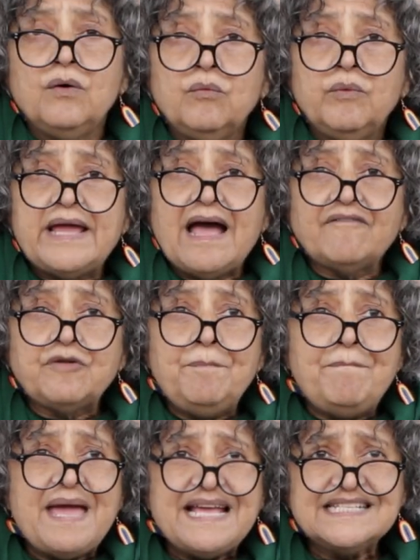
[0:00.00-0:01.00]
We have
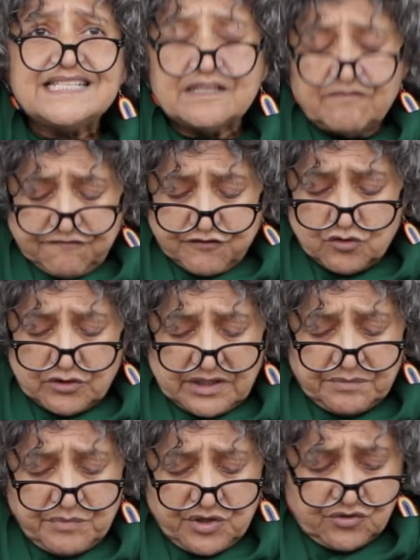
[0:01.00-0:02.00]
amazing food
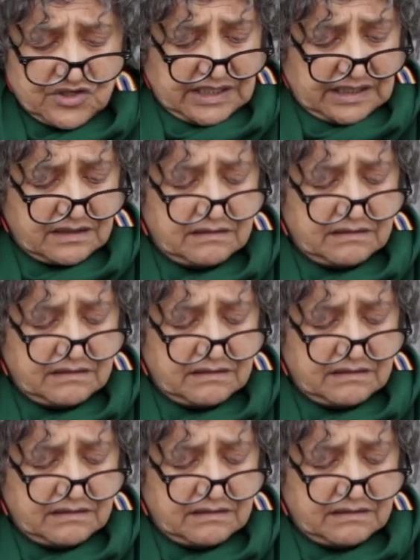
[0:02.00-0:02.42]
and music.